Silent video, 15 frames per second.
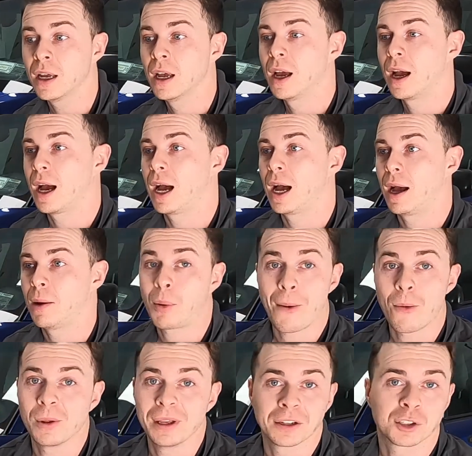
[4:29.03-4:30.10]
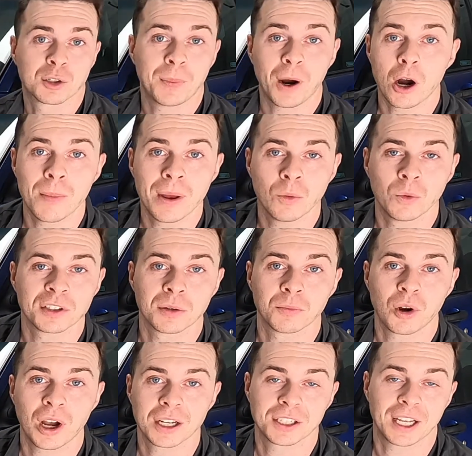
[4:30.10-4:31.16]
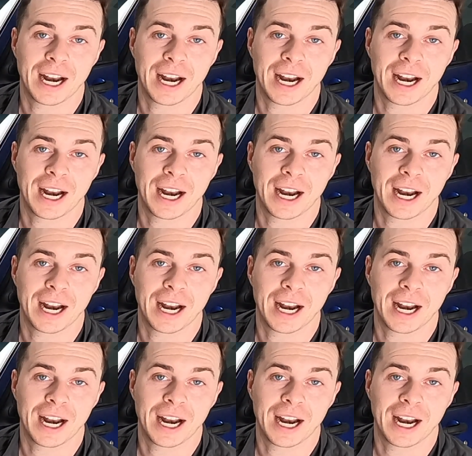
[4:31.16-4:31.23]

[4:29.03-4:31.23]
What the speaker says: I'll probably experiment with some products that I